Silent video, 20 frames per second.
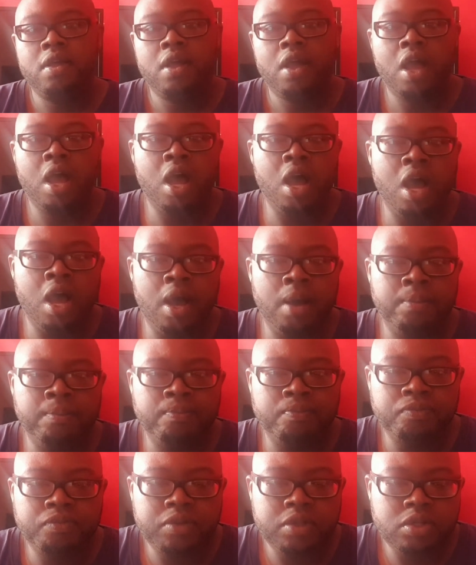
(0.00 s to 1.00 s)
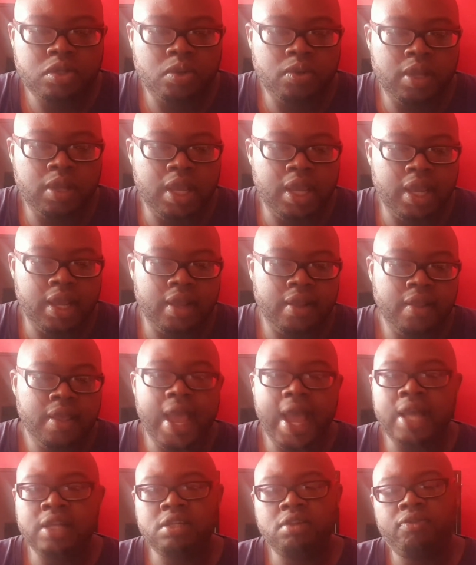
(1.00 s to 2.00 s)
So yeah,
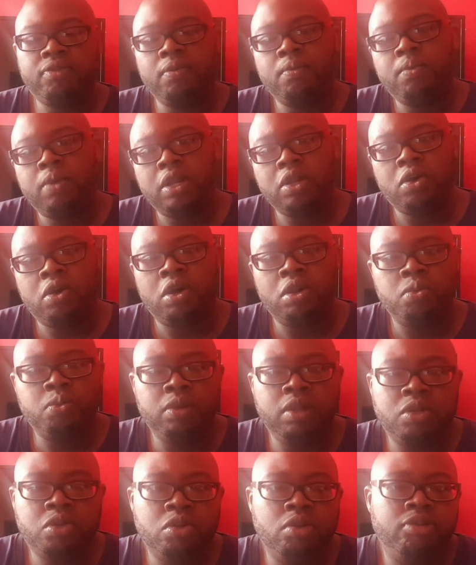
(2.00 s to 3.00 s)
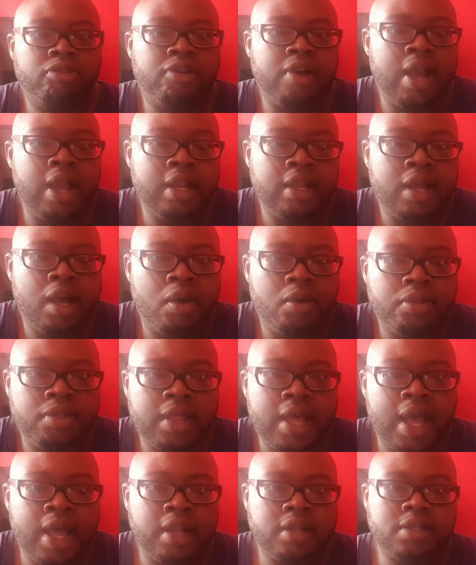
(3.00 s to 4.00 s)
as the film went on, we do find out
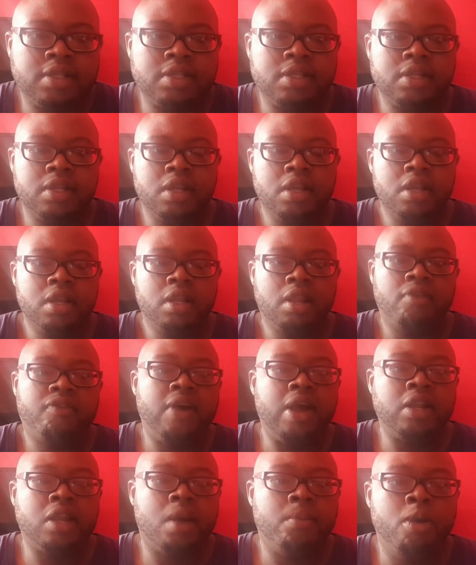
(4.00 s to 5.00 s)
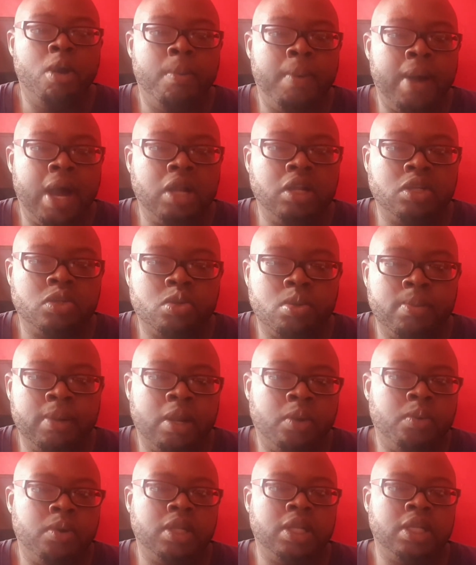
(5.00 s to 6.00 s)
that they found out more about this woman and what